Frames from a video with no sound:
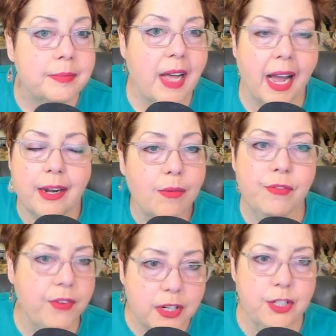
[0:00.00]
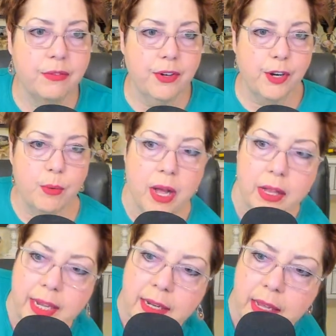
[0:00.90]
I don't function very
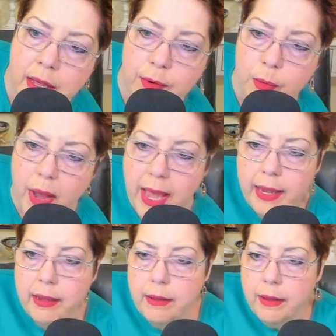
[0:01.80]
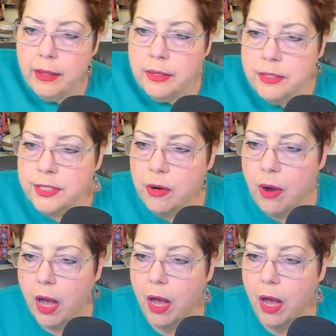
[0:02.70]
well any other way. So,